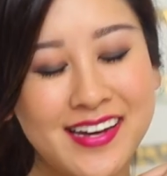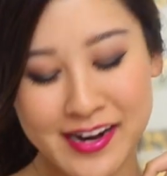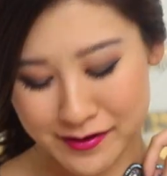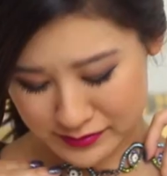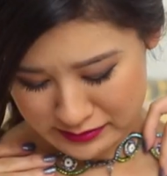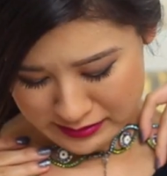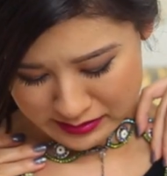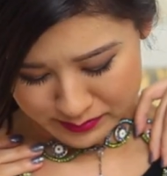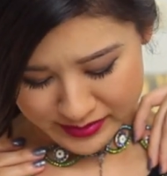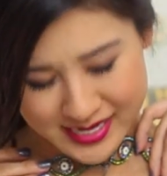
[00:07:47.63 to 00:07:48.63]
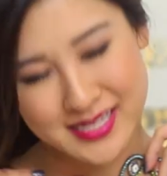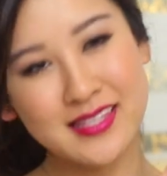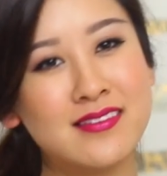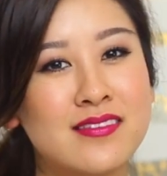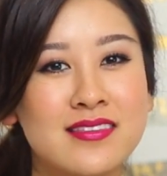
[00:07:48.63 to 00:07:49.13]
that out.
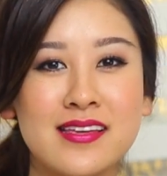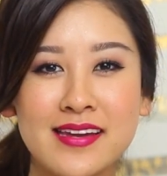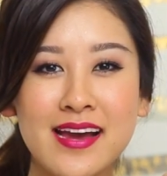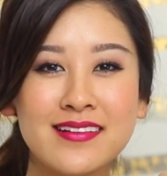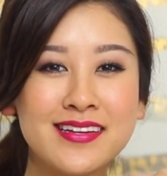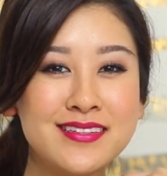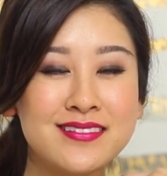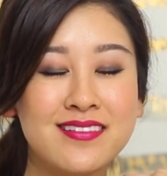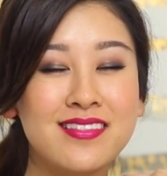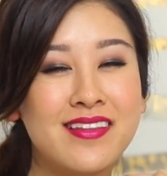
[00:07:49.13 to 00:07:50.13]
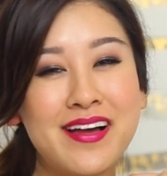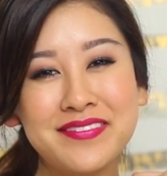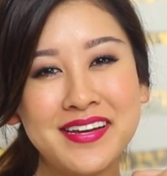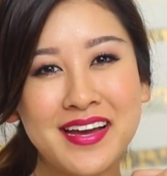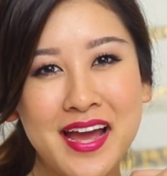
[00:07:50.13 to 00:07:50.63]
But this is the necklace,
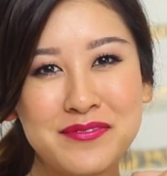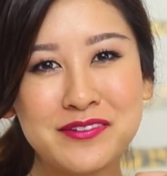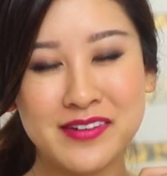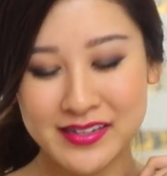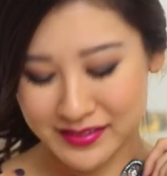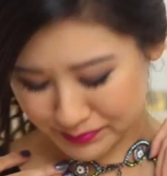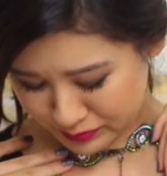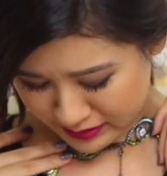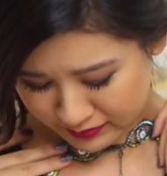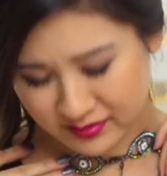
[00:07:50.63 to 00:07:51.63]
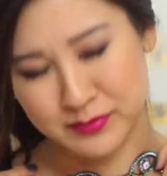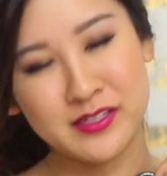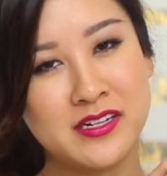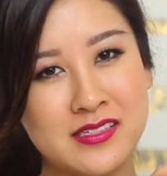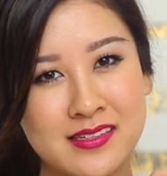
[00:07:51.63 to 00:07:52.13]
love it. I have a ring pretty
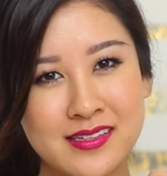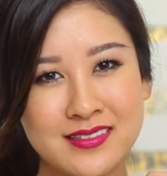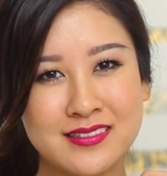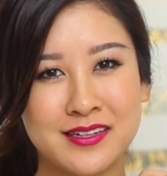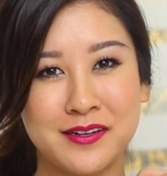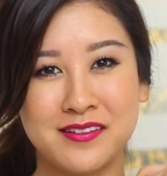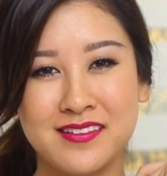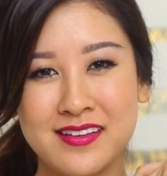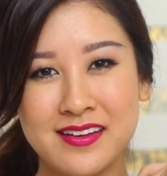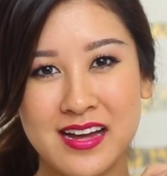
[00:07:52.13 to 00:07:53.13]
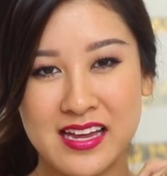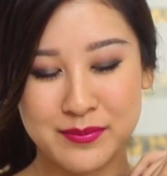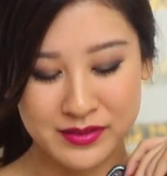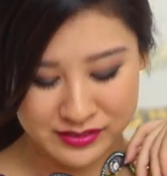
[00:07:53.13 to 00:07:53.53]
similar to this, so I am